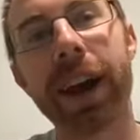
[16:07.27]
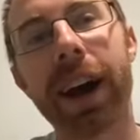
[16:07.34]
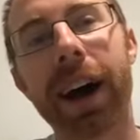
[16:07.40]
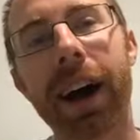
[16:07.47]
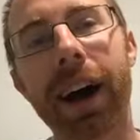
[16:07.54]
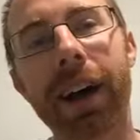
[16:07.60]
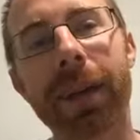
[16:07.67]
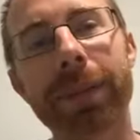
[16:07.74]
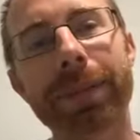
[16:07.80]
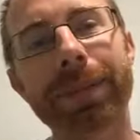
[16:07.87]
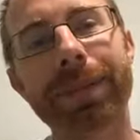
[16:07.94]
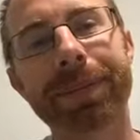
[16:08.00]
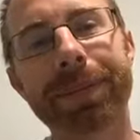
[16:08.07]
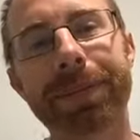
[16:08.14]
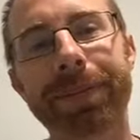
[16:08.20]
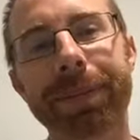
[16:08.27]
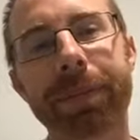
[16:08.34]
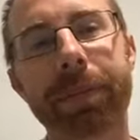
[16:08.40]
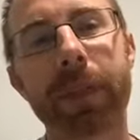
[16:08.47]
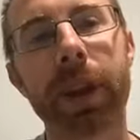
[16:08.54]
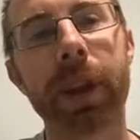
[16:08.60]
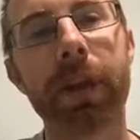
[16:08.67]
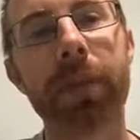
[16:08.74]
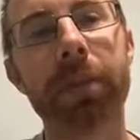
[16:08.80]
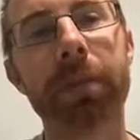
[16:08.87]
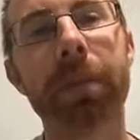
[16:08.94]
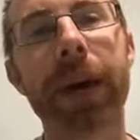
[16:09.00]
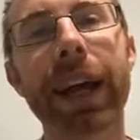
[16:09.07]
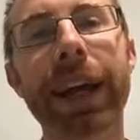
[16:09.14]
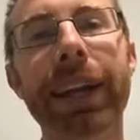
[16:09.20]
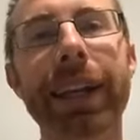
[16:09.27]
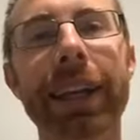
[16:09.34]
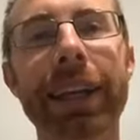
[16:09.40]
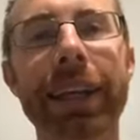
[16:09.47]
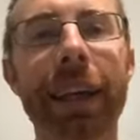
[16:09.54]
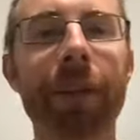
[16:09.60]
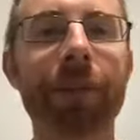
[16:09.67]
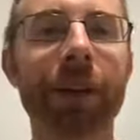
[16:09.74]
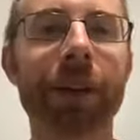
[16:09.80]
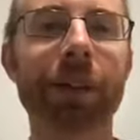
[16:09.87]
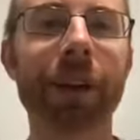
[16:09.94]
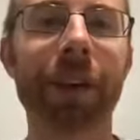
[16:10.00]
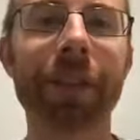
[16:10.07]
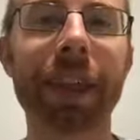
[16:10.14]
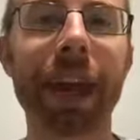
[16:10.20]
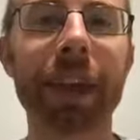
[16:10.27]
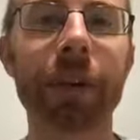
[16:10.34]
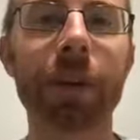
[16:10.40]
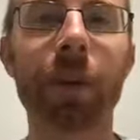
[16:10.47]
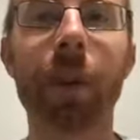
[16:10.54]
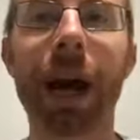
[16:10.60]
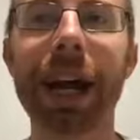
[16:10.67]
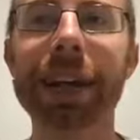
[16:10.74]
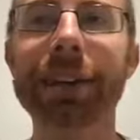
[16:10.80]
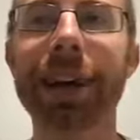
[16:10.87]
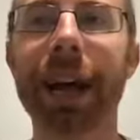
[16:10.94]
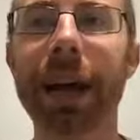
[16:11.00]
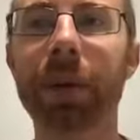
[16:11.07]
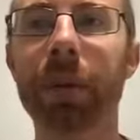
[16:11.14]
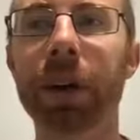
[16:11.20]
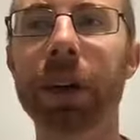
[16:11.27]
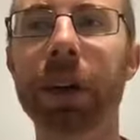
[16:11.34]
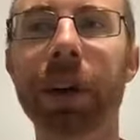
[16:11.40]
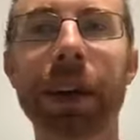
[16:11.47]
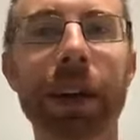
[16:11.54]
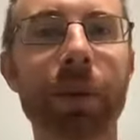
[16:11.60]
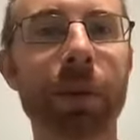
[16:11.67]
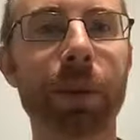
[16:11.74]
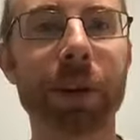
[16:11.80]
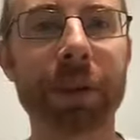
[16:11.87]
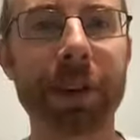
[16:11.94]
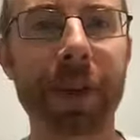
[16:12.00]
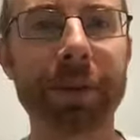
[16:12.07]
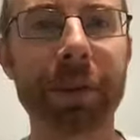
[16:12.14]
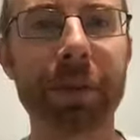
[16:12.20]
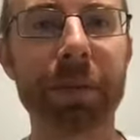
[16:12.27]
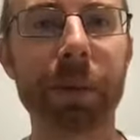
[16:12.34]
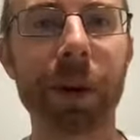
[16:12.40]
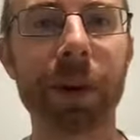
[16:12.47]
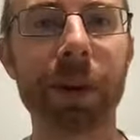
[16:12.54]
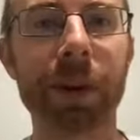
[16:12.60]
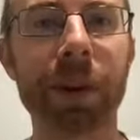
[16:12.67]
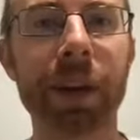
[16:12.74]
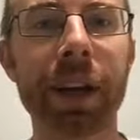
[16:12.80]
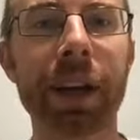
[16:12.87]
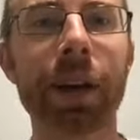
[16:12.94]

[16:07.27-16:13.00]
But give yourself that quiet time where you're in receptive mode,